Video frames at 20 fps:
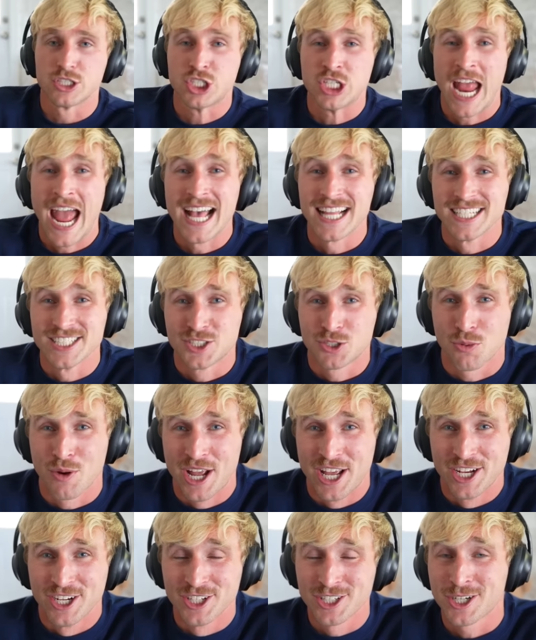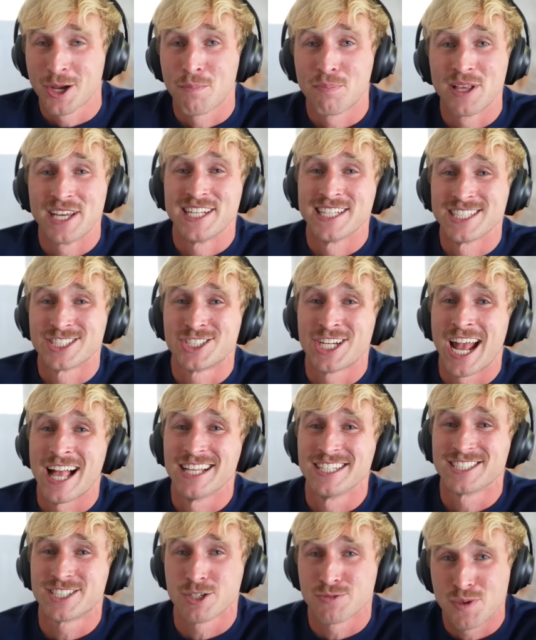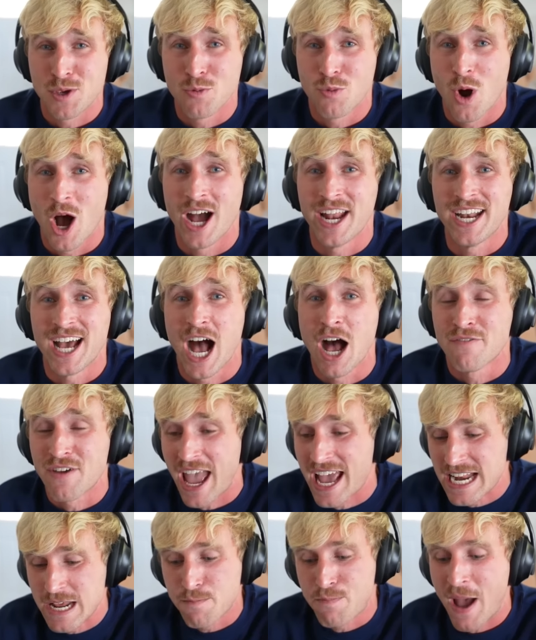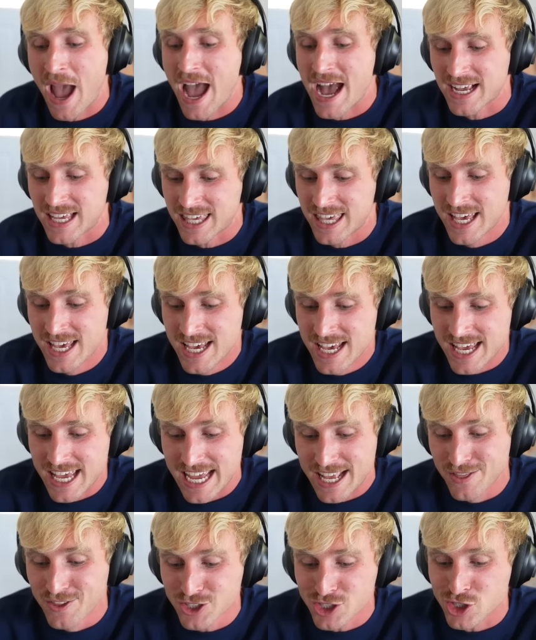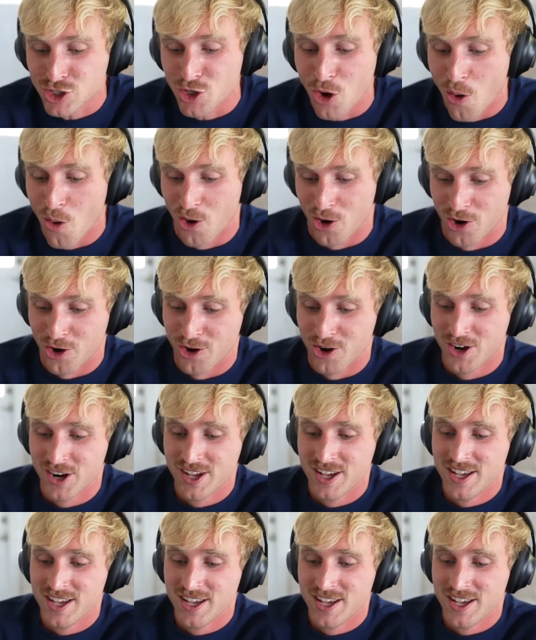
challenge wheel. Completing this challenge gives me one of any pack in the store.